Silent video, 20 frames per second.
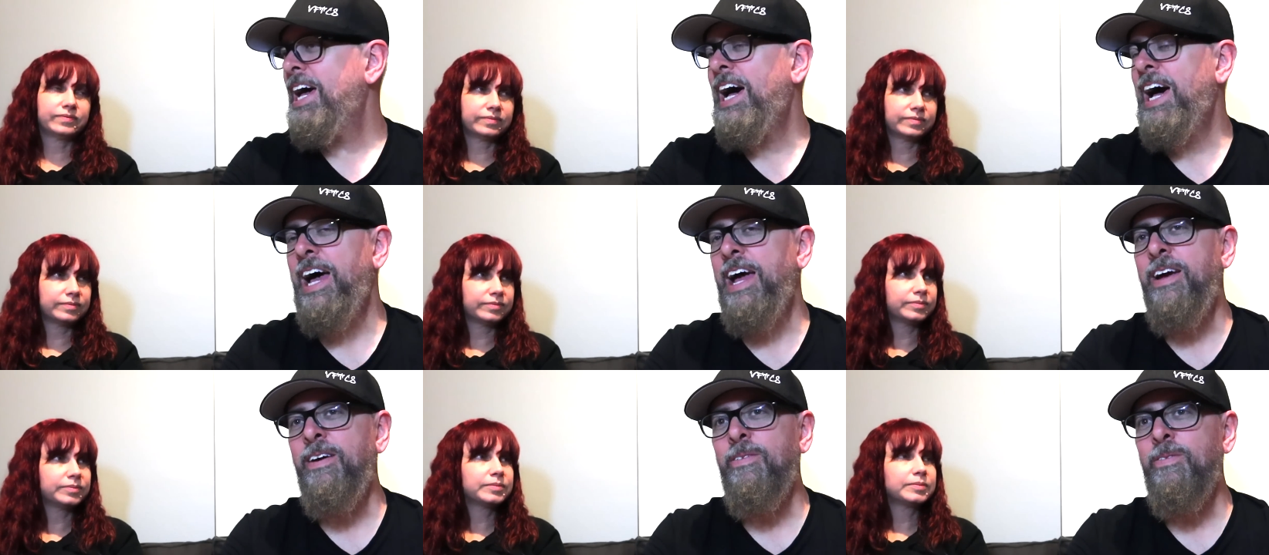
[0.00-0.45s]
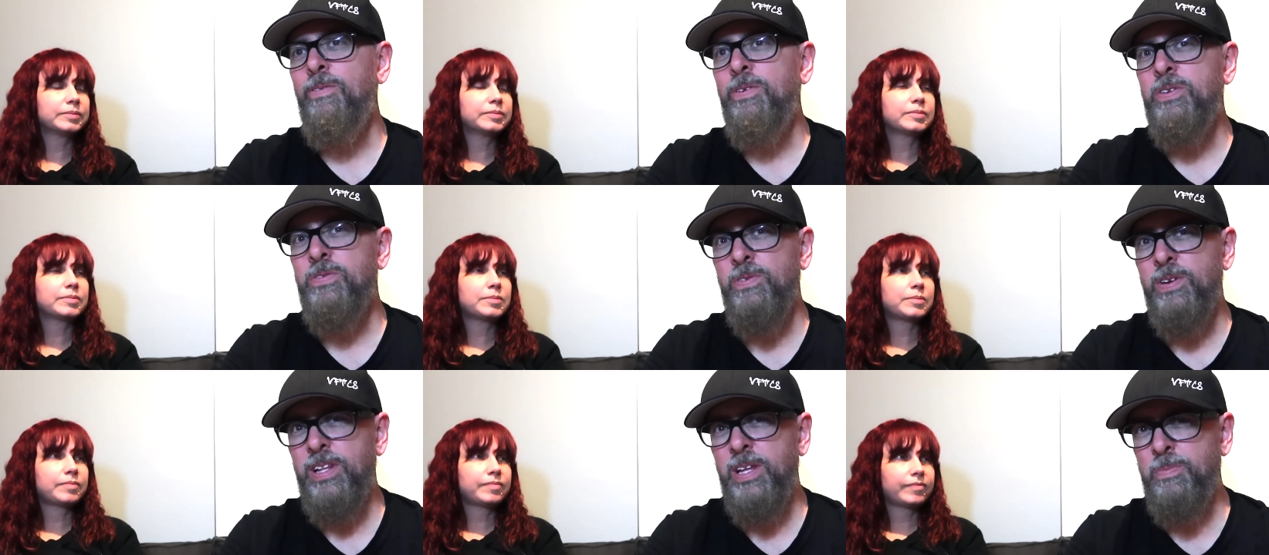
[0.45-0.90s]
Speaker 1: I
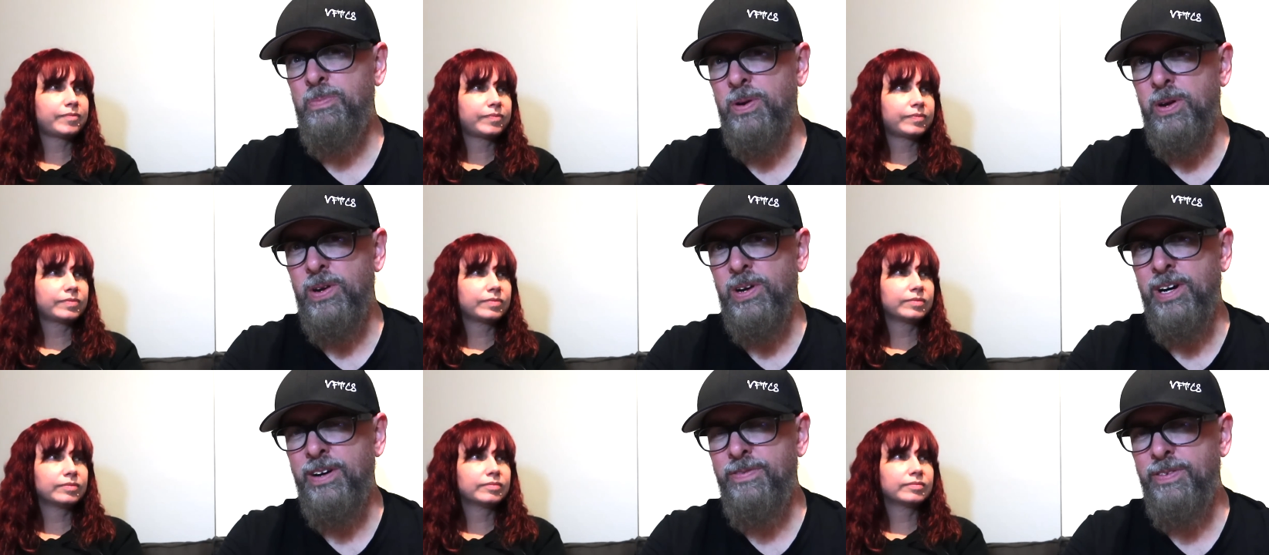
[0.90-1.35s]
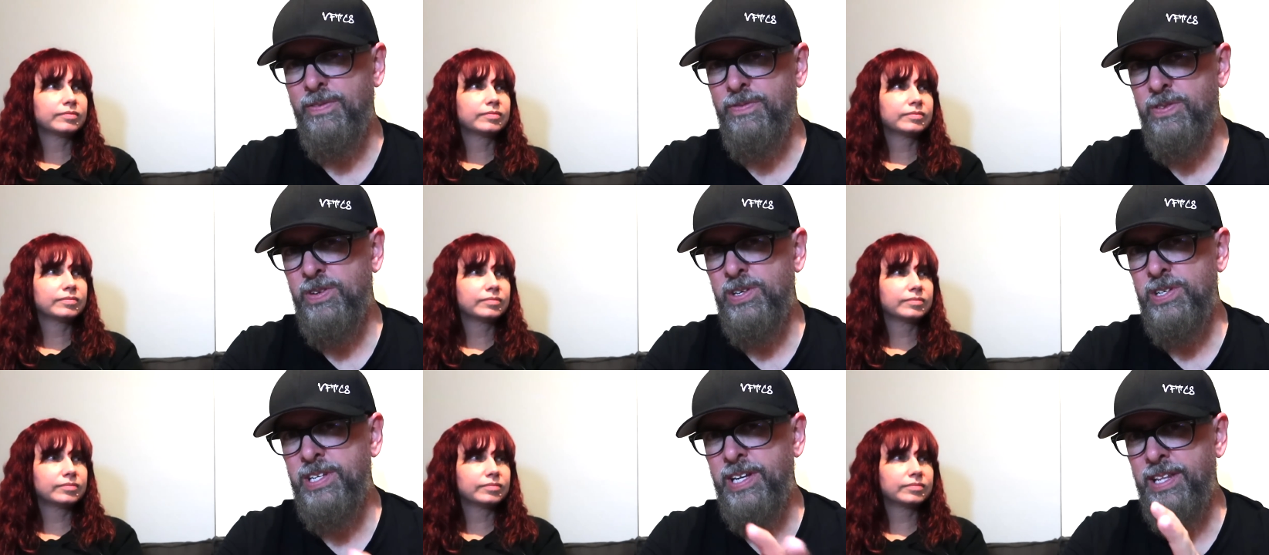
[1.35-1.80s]
was really put off at
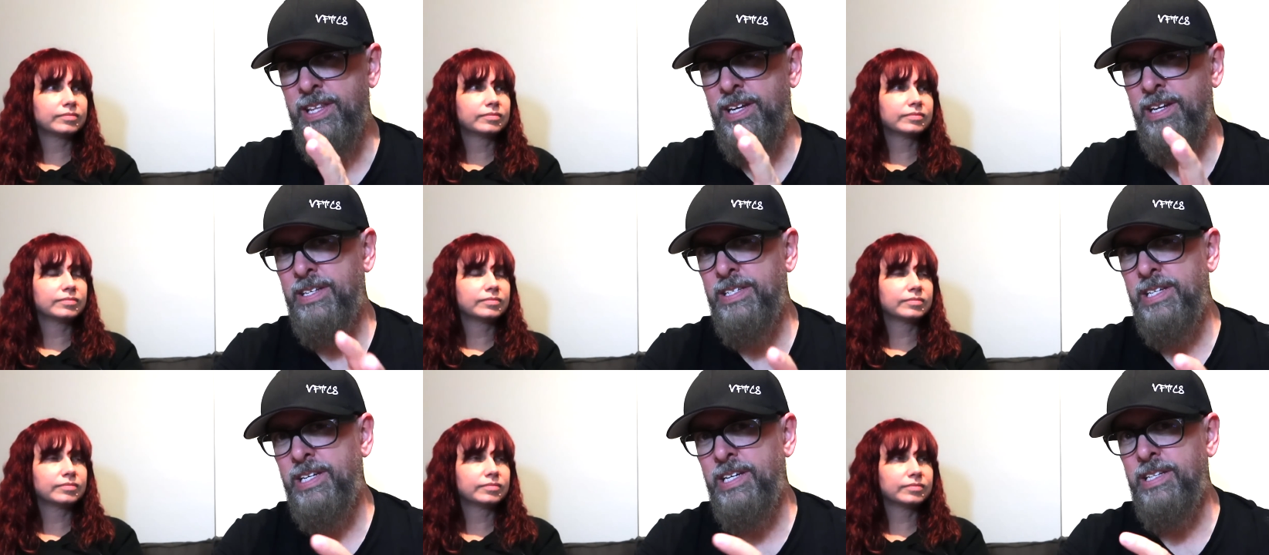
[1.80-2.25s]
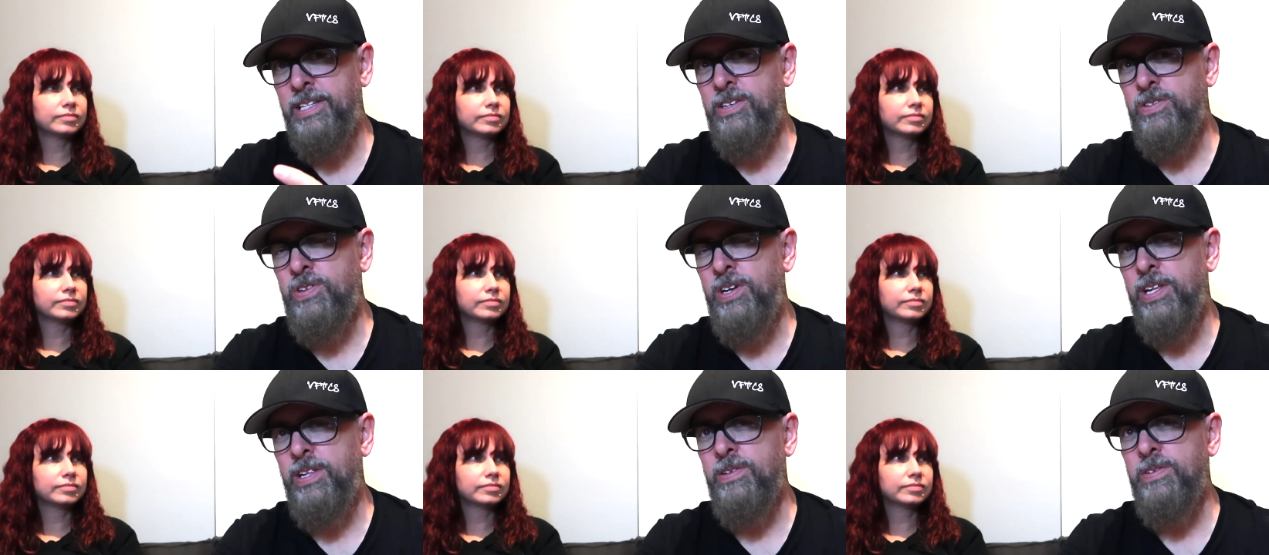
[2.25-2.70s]
first. I think seeing the
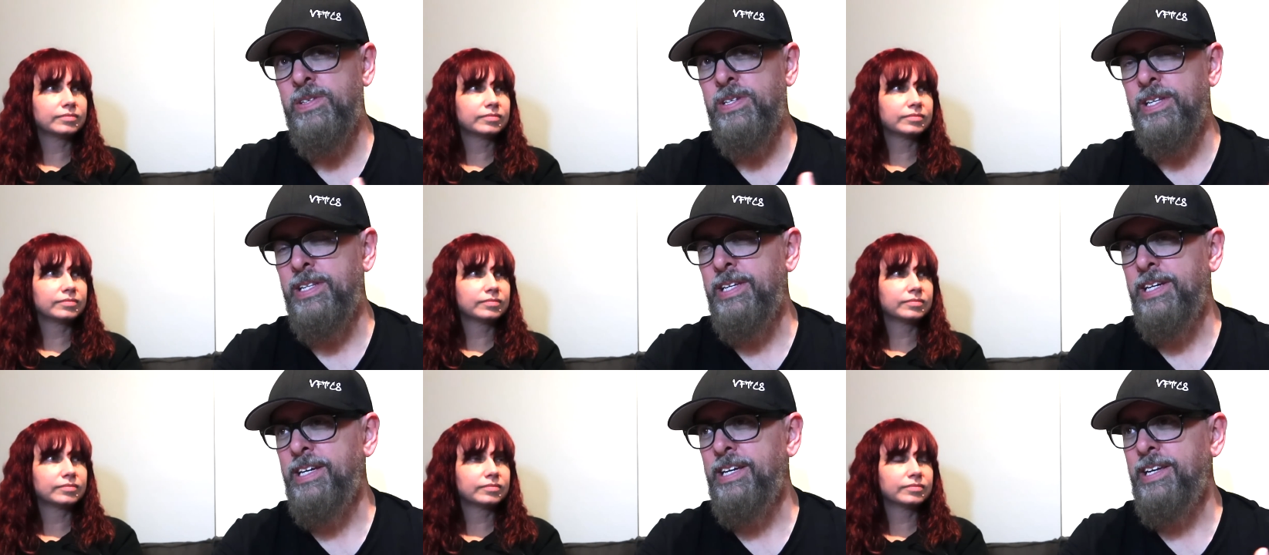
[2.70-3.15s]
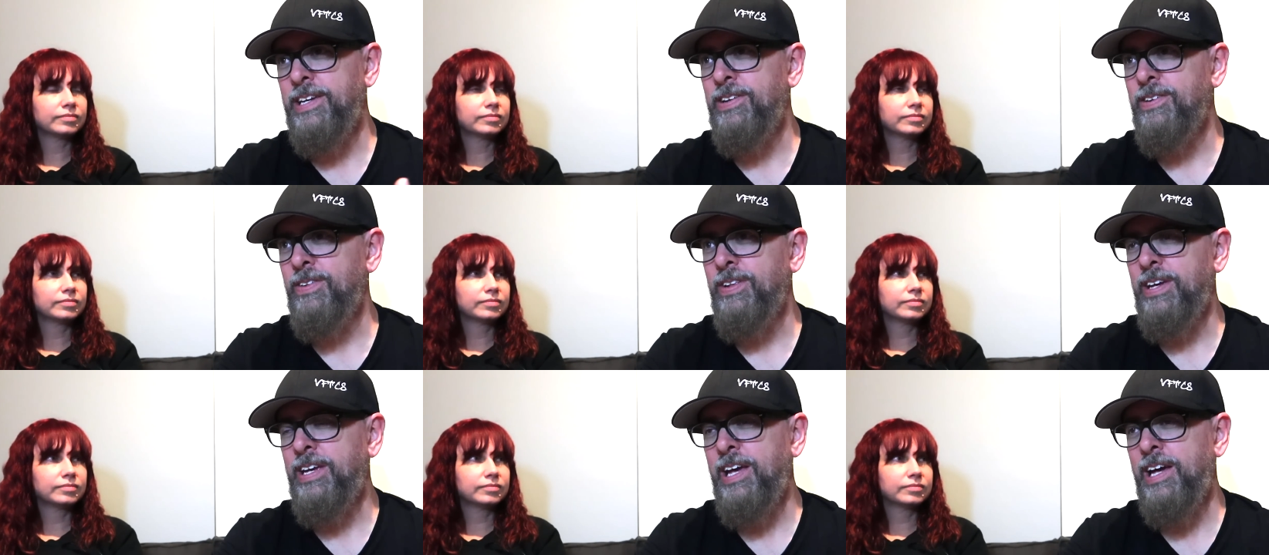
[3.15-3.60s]
trailers and thinking, you
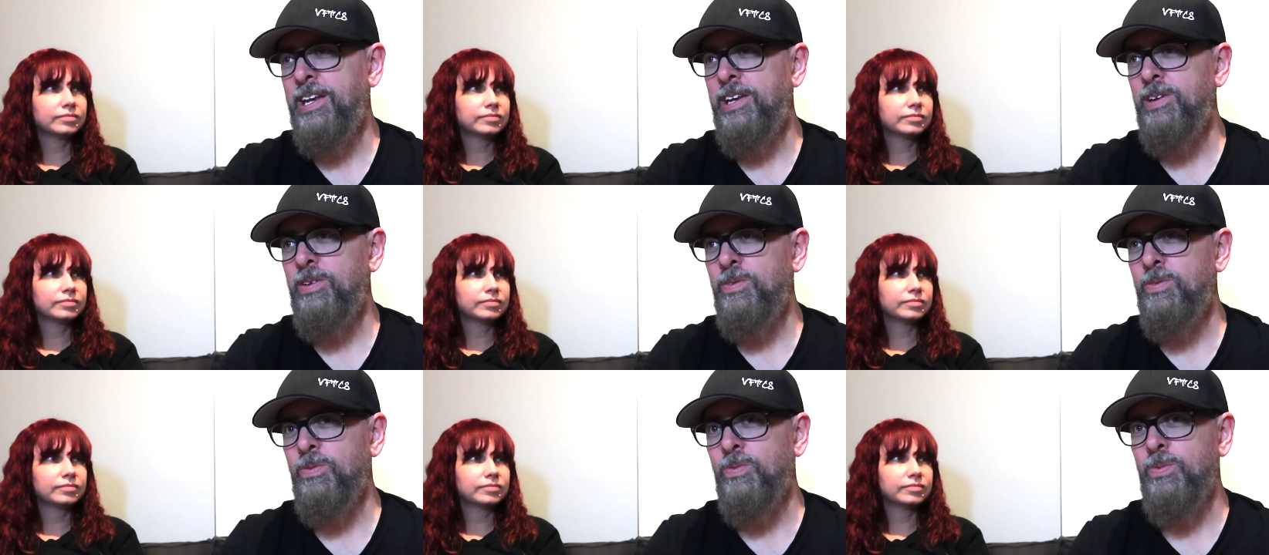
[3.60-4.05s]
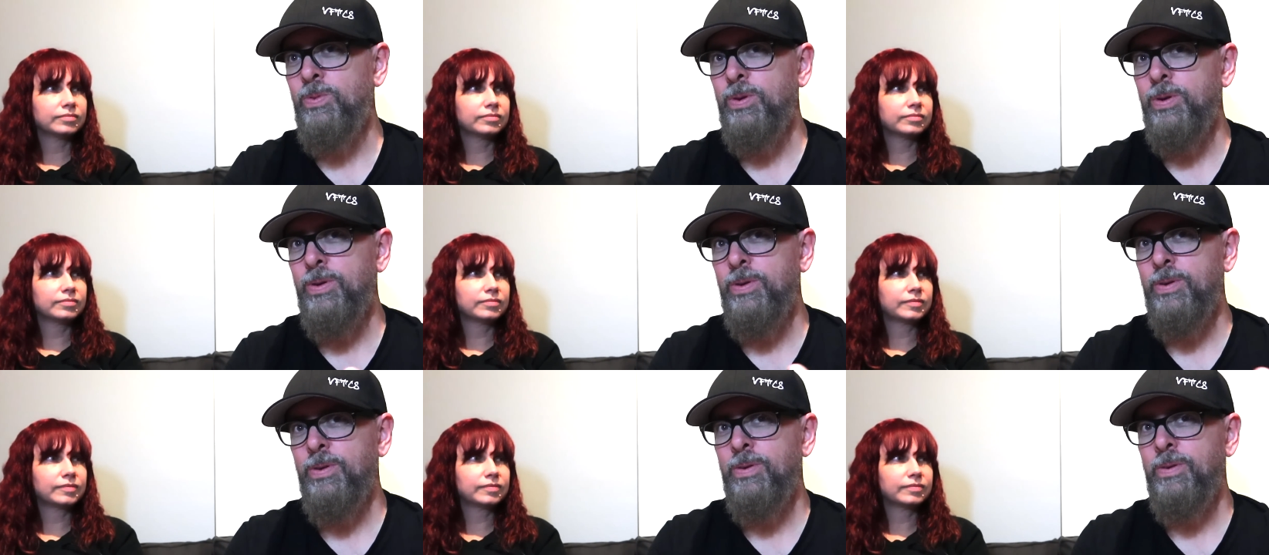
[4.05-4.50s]
know, like how do you
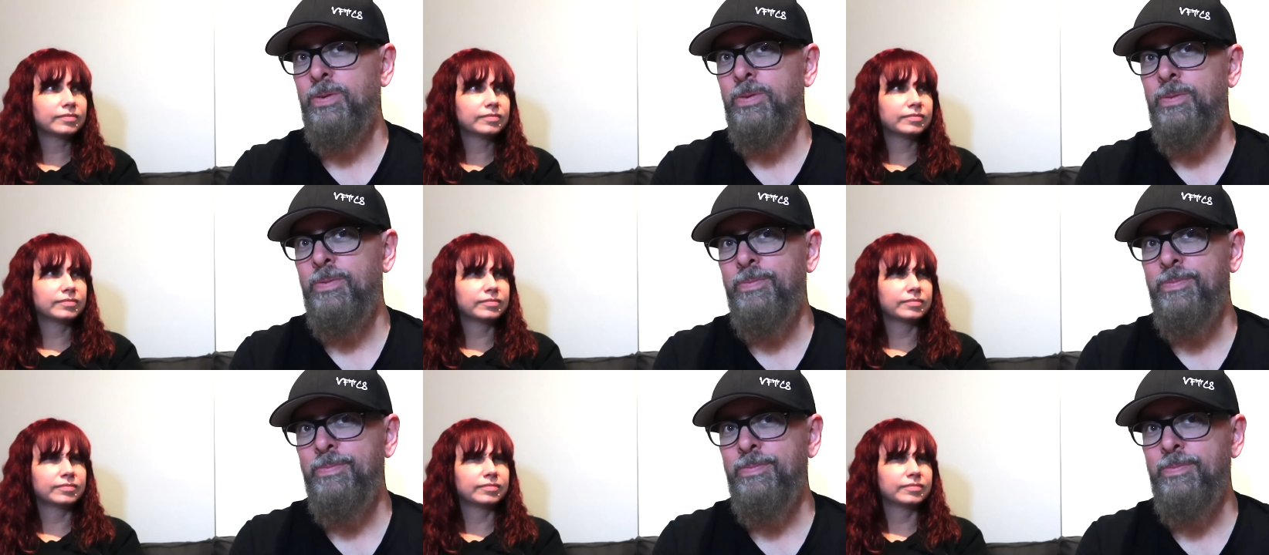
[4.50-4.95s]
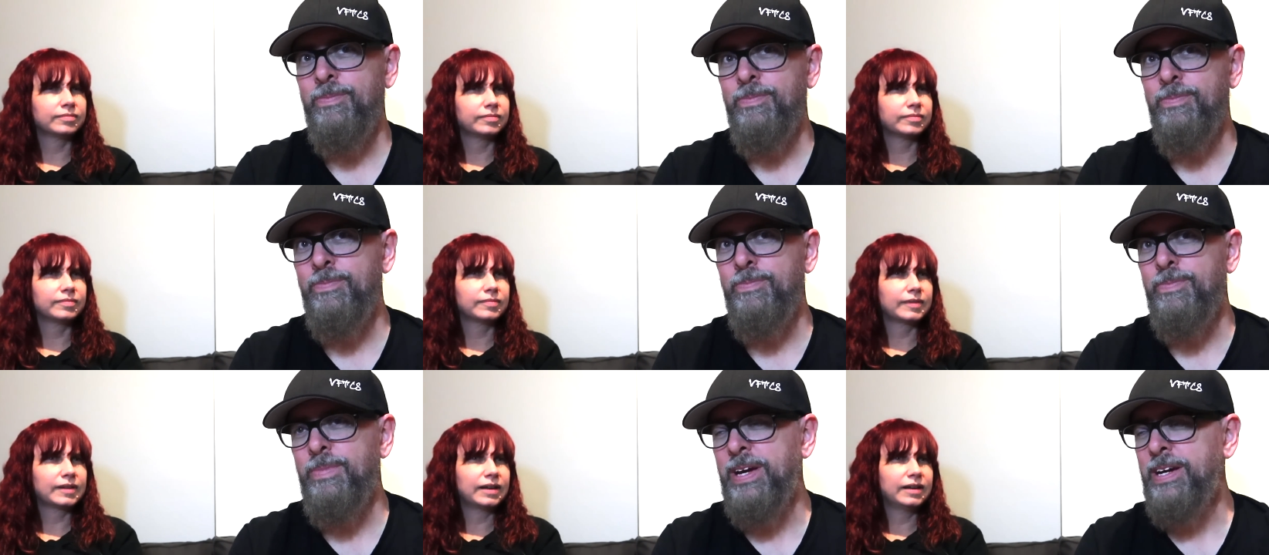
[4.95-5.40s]

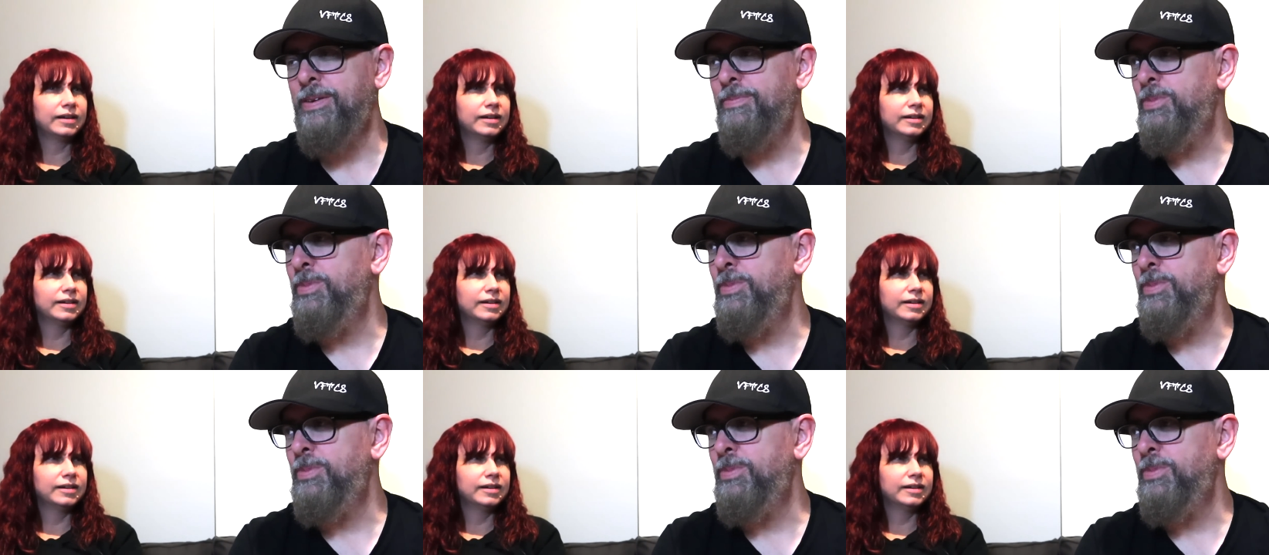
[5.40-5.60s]
make a